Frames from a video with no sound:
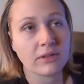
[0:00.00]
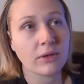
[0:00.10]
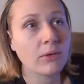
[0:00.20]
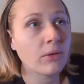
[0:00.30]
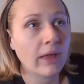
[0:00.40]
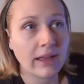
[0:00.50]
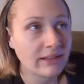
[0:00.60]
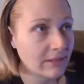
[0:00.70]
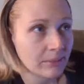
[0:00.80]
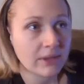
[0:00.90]
the whole
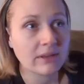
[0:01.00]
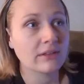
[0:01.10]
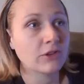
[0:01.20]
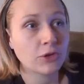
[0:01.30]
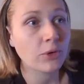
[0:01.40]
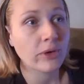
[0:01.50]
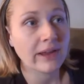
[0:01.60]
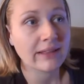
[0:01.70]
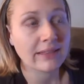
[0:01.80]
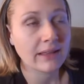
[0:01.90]
eczema
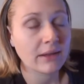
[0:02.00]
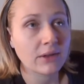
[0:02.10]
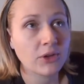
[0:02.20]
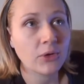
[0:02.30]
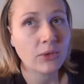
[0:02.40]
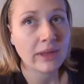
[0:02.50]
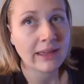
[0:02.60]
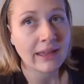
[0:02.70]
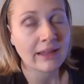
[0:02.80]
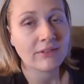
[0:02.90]
story that you don't
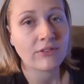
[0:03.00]
get